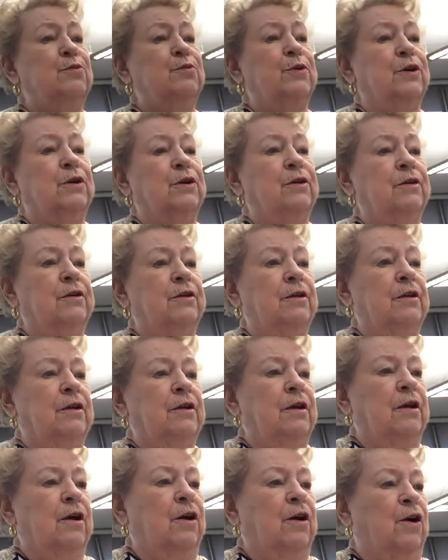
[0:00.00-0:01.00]
where
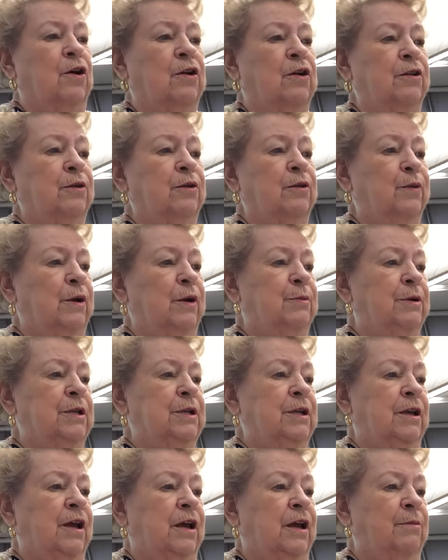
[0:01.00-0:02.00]
all the women
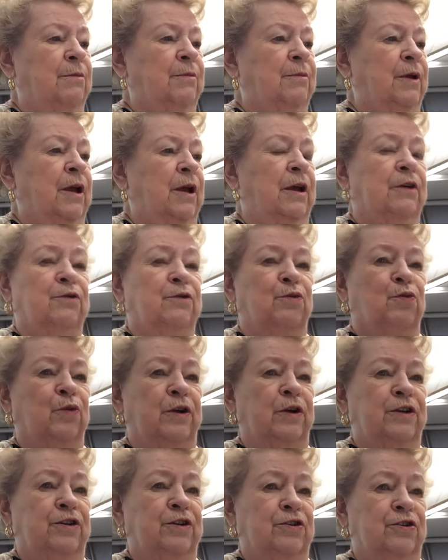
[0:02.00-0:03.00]
came and
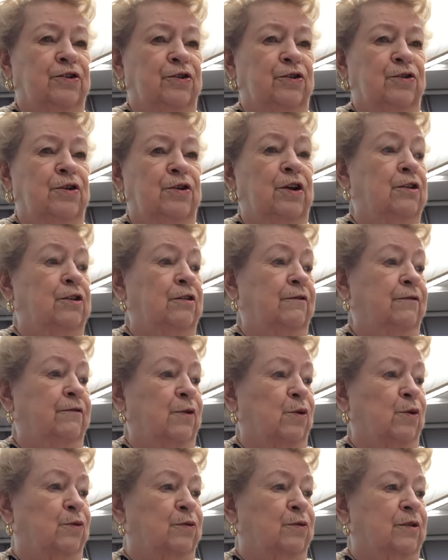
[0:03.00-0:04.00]
registered to
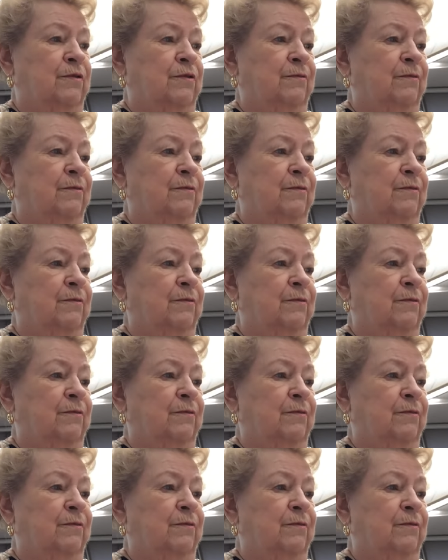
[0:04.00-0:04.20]
vote.